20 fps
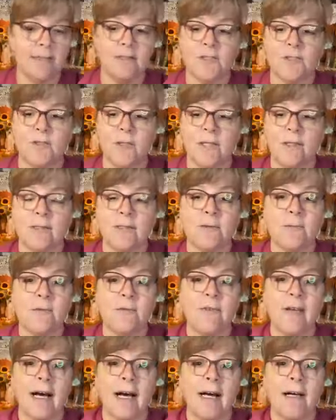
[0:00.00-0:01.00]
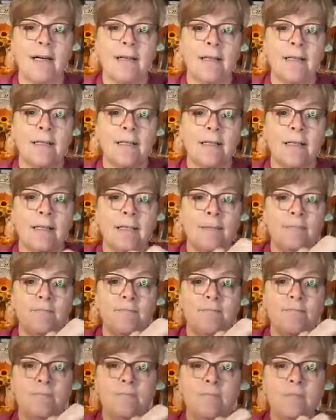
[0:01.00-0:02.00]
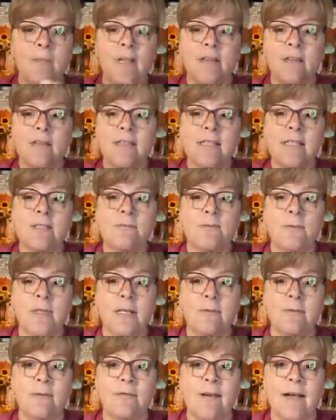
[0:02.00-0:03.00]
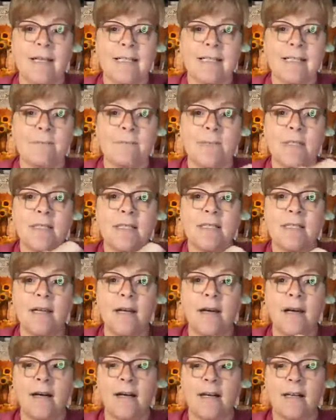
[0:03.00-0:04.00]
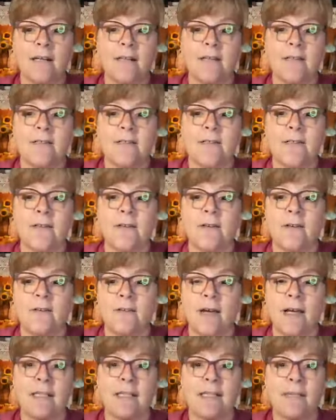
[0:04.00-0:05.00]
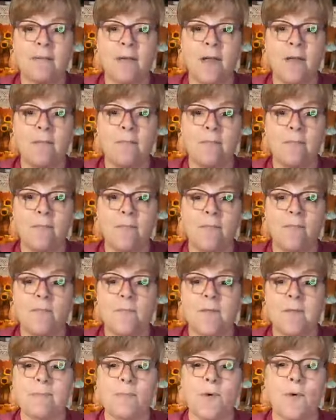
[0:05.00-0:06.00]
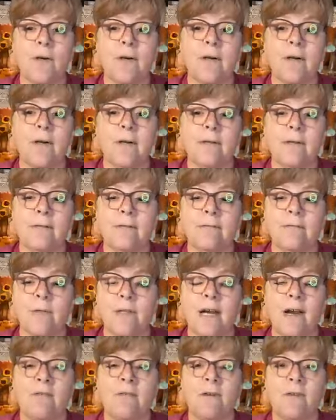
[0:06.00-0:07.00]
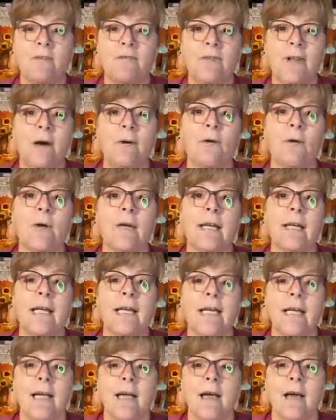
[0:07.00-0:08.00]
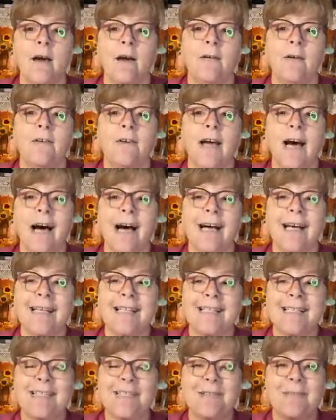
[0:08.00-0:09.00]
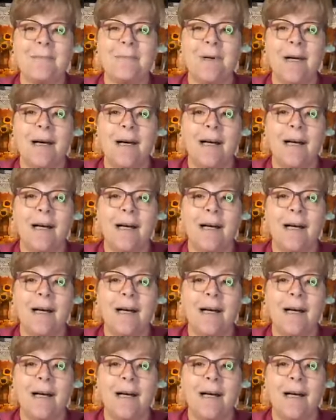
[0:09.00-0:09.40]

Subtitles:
I'll show you. So we've got this one. We've got some stars. We've got some more, whatever, flowery. We've got some